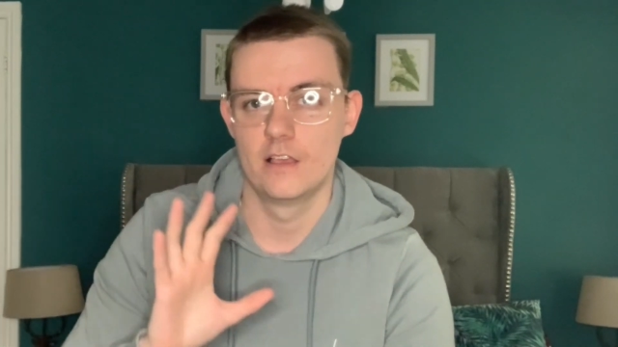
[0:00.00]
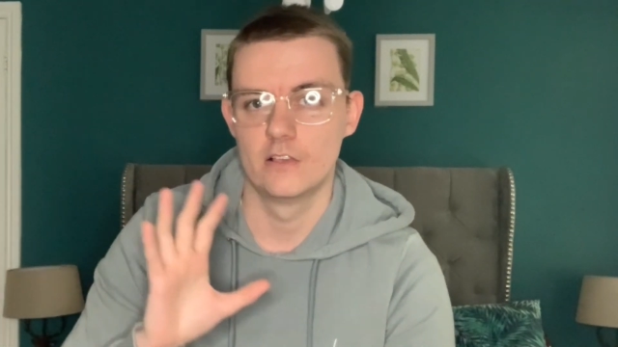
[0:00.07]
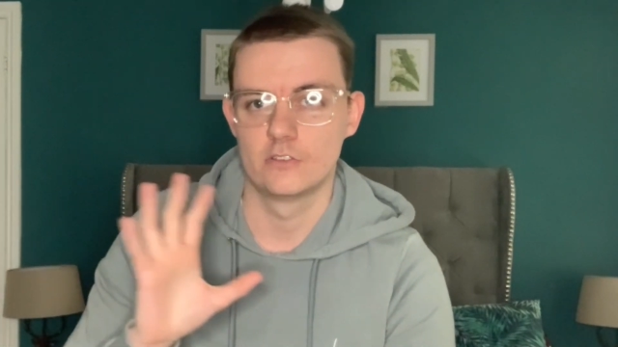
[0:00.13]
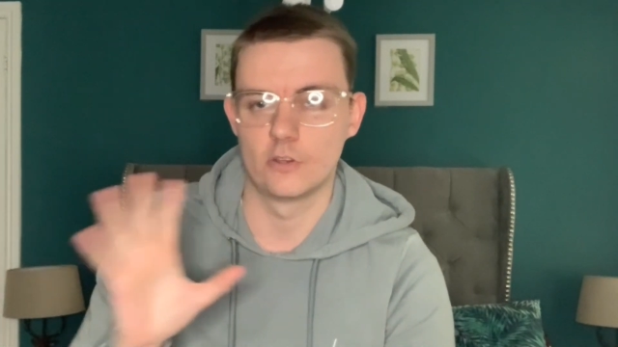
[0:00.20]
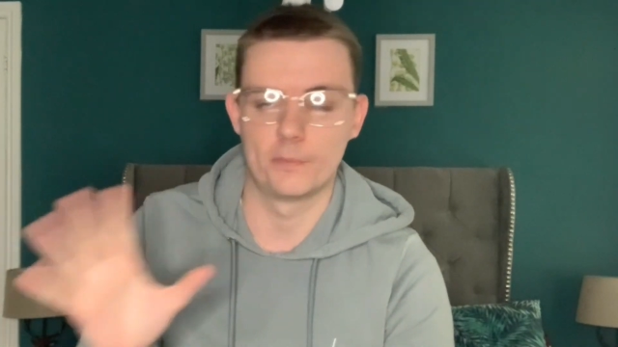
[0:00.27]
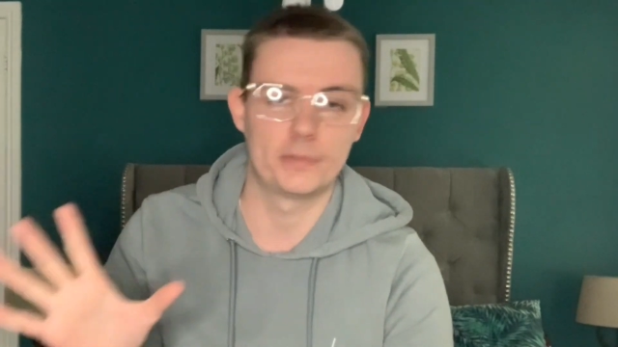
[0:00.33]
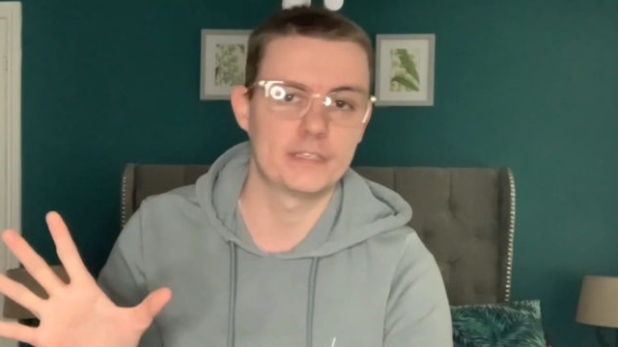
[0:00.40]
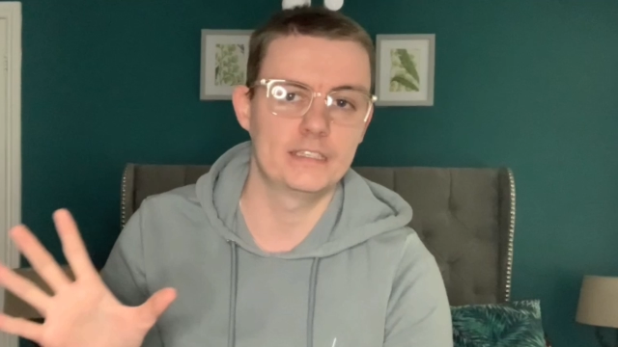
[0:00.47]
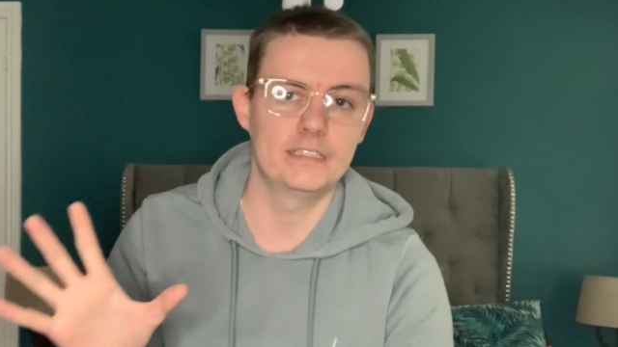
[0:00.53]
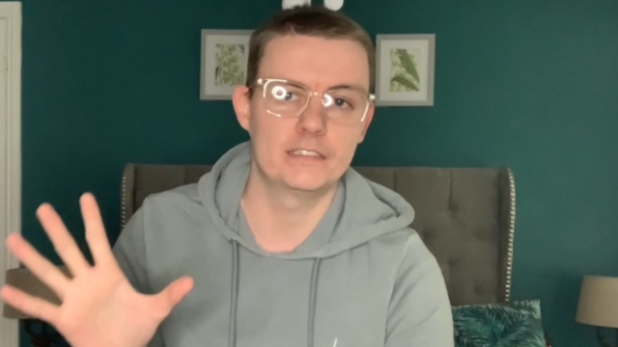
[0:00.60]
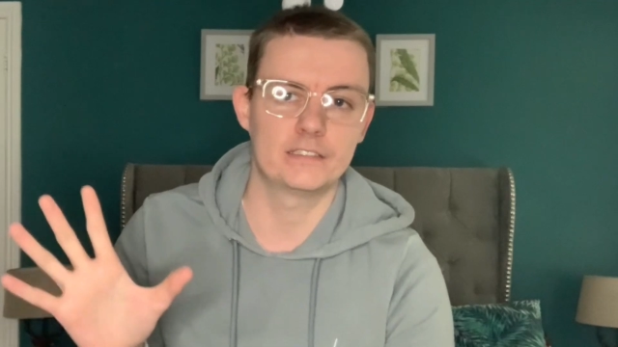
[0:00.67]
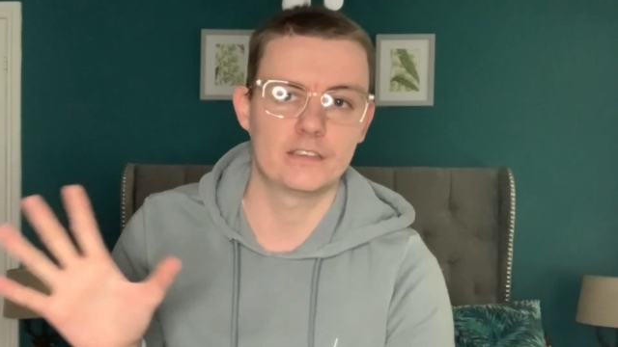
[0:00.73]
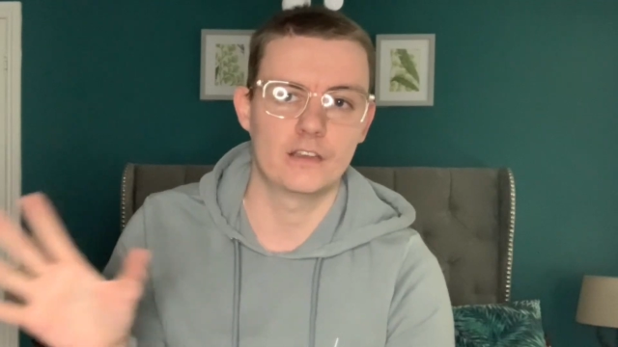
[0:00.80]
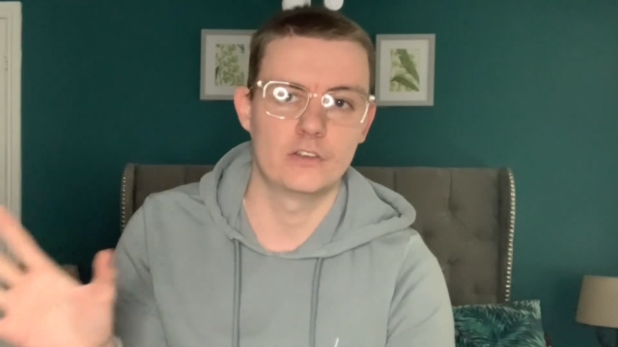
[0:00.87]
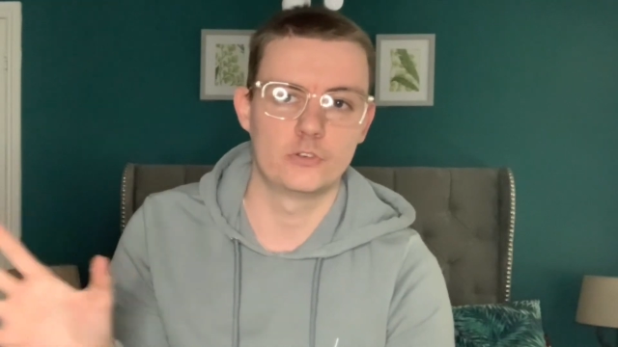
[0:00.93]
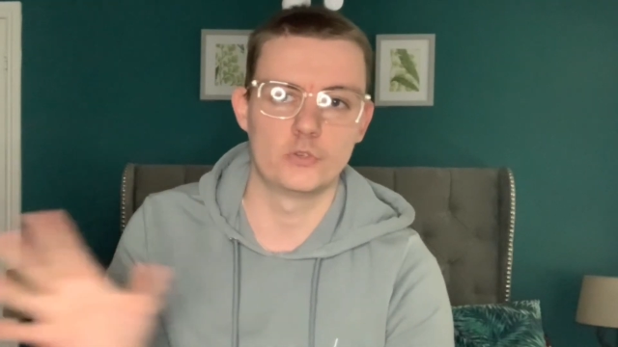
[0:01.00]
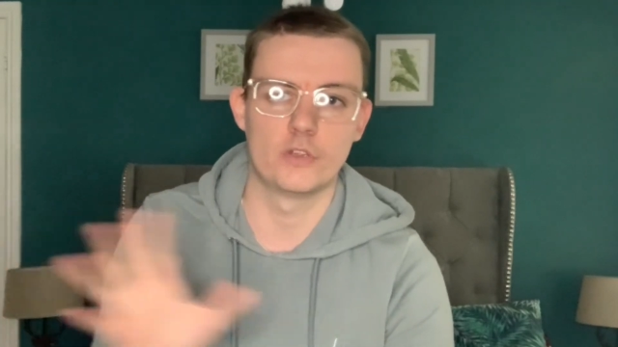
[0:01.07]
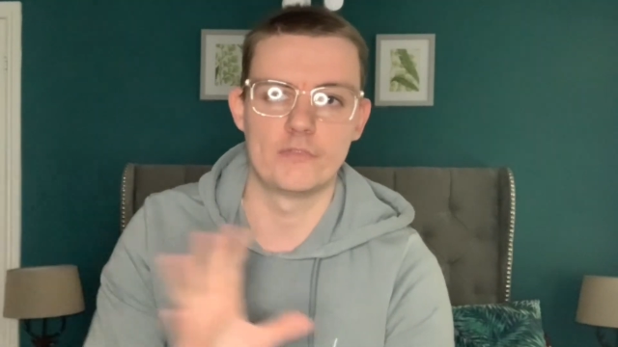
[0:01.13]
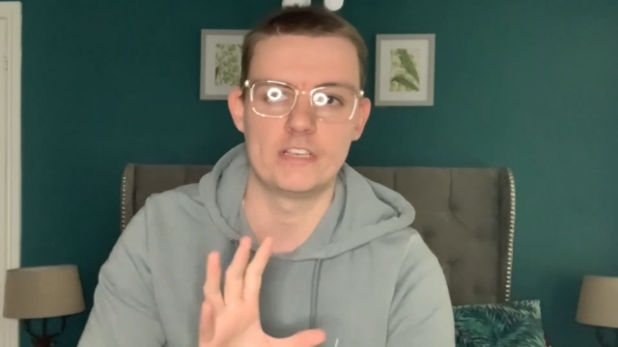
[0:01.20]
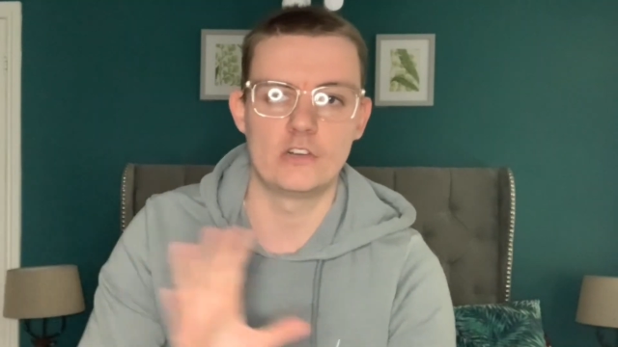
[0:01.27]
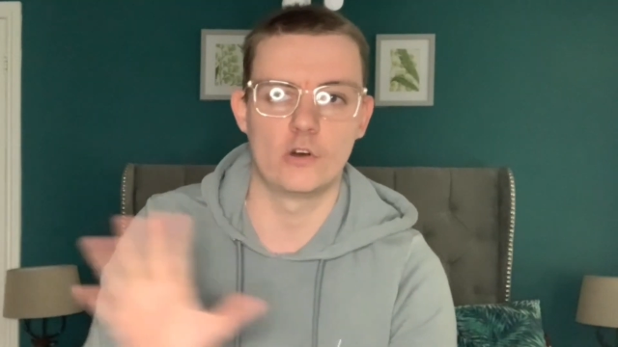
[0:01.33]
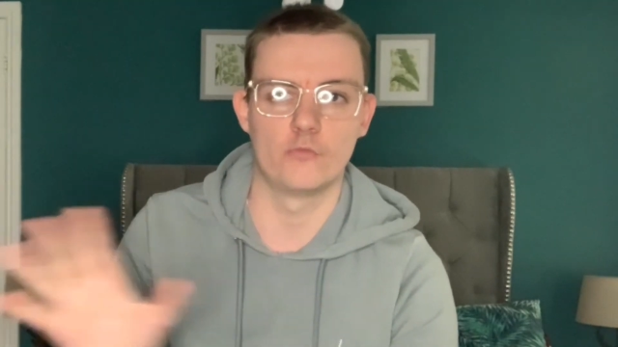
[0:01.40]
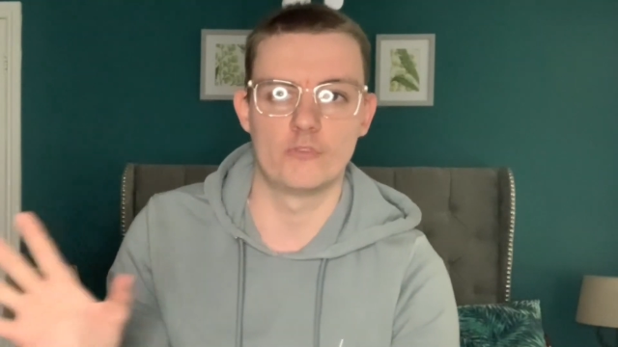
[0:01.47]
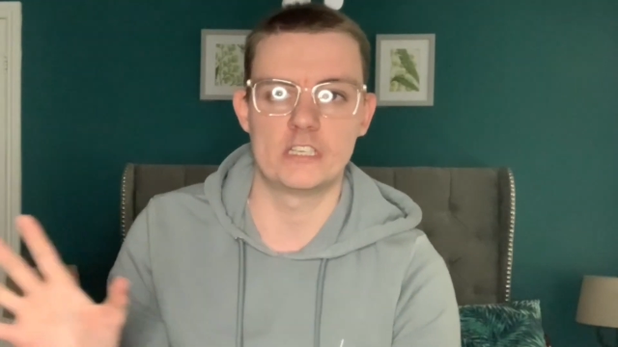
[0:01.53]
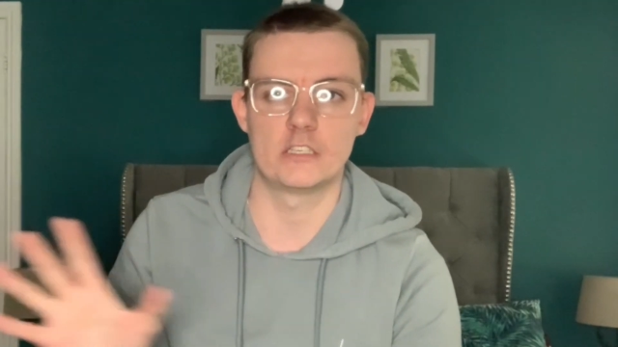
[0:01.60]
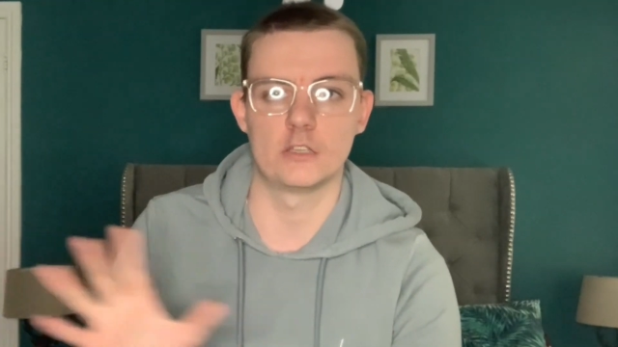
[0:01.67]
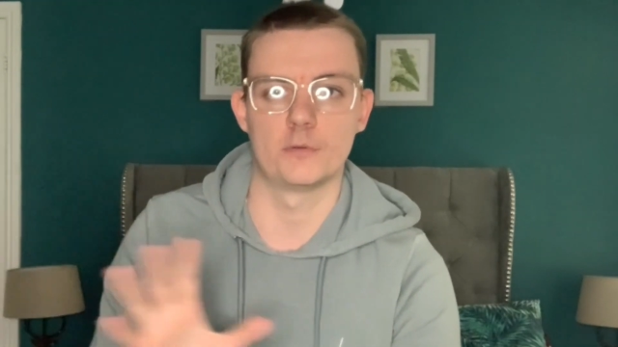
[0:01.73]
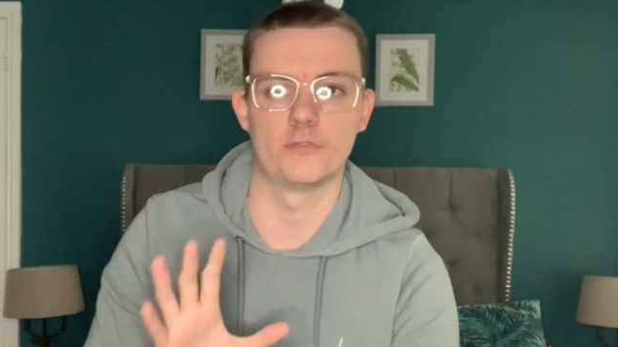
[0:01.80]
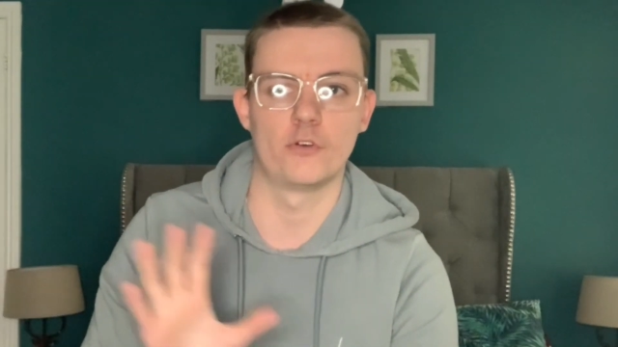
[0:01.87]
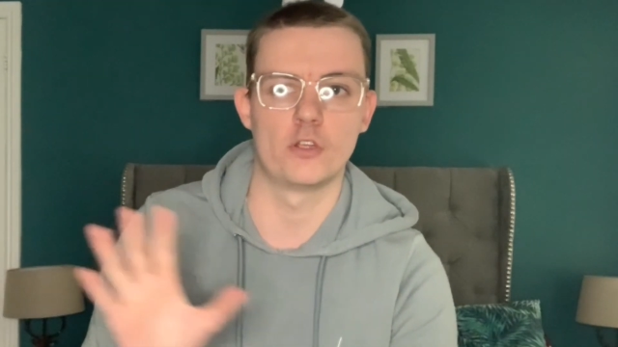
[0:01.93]
so please do your own
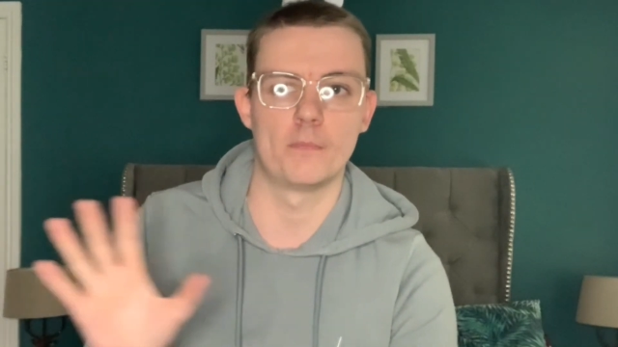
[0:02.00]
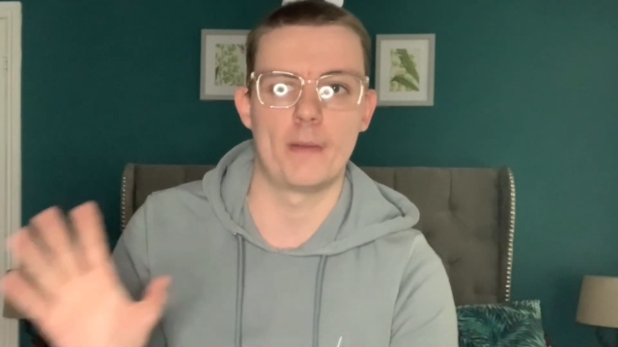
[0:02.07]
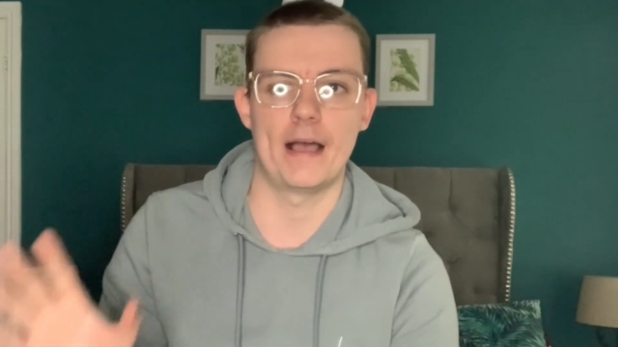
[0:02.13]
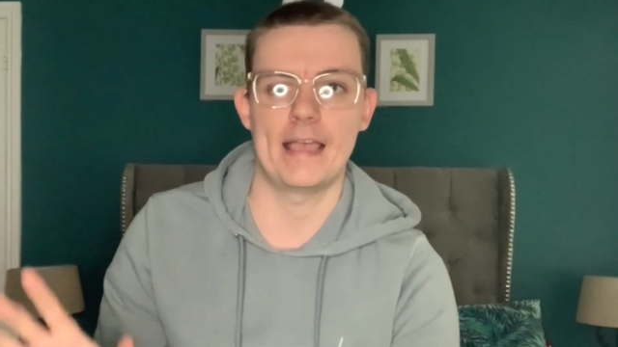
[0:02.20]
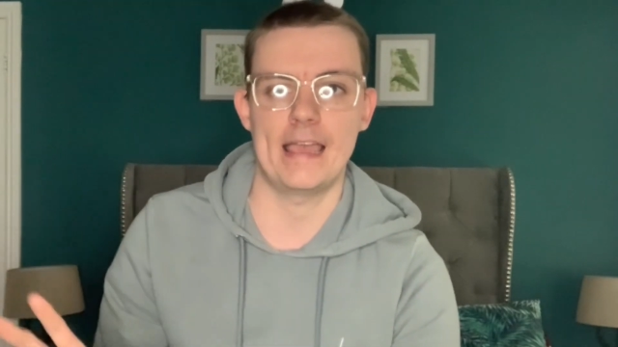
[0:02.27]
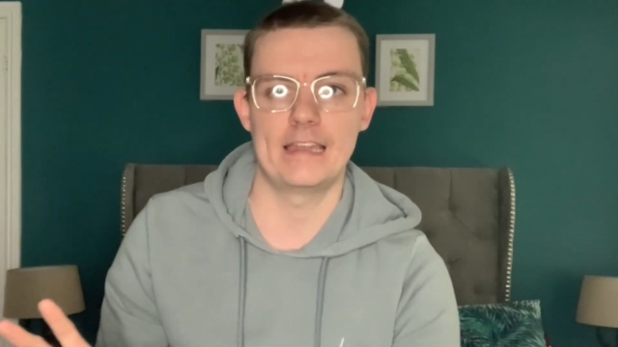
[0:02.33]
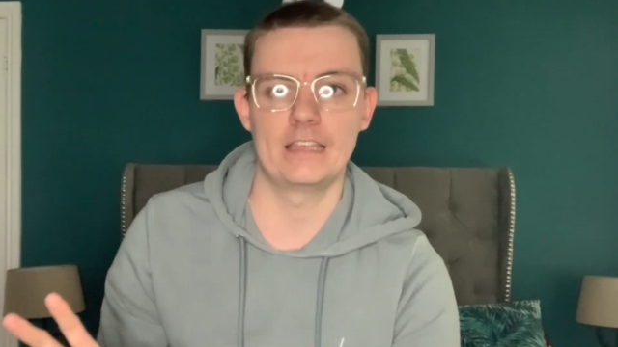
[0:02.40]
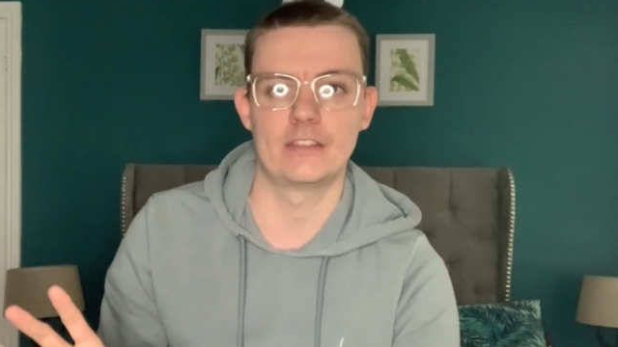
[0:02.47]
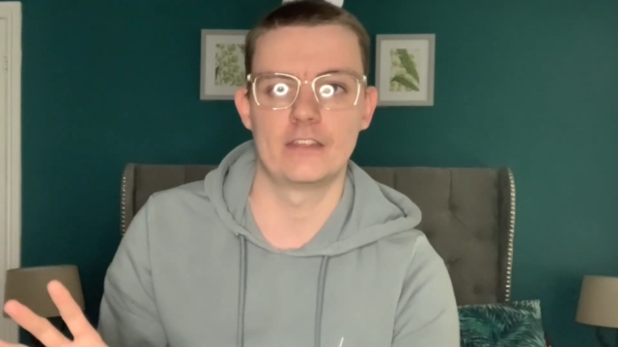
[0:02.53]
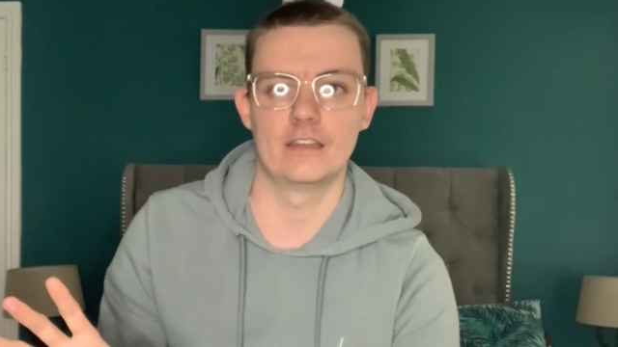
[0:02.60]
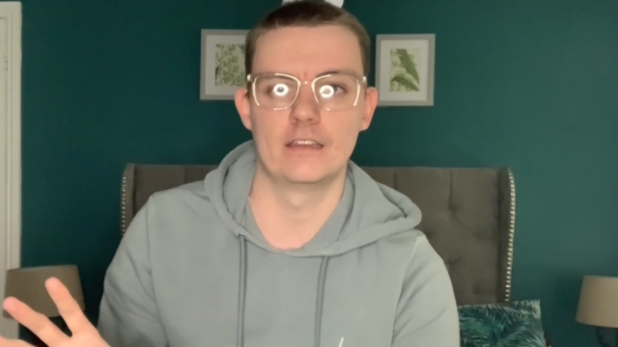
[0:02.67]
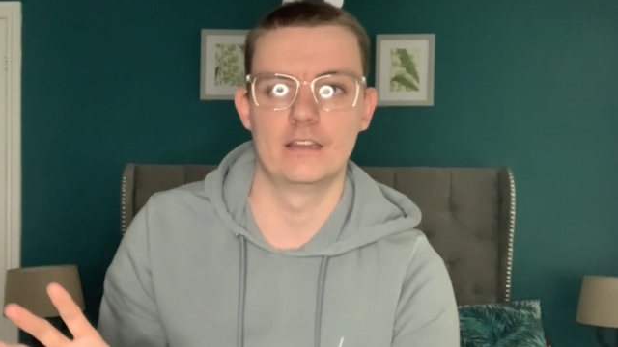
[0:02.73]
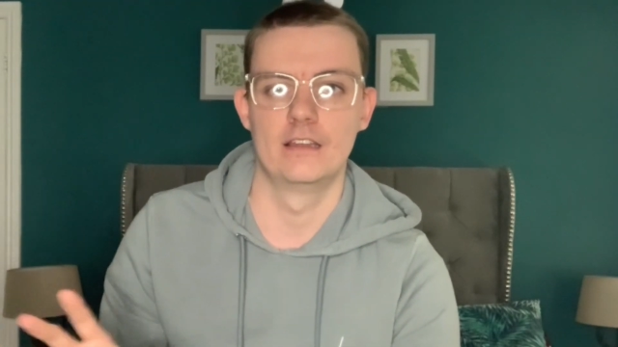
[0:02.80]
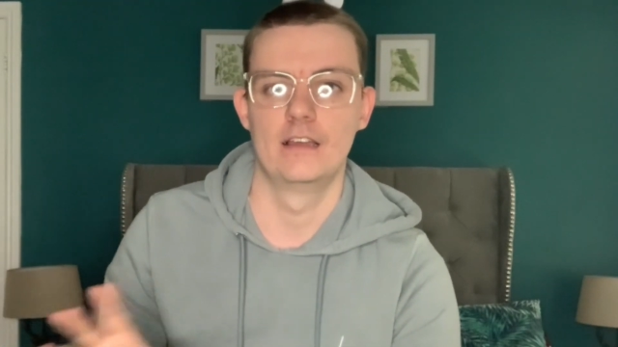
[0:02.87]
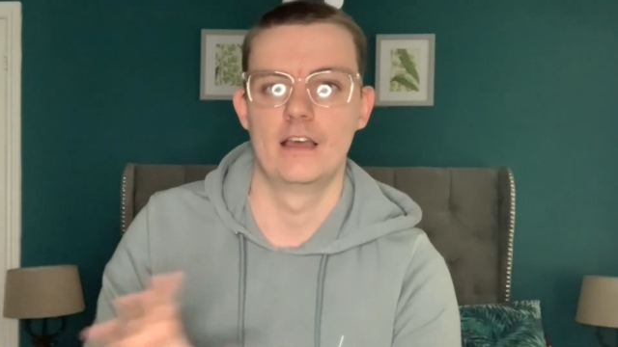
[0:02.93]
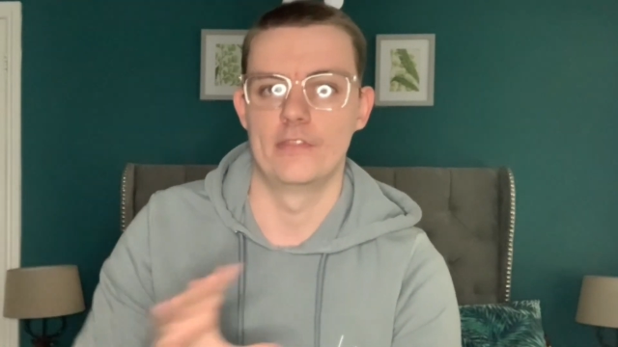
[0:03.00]
research before you buy anything.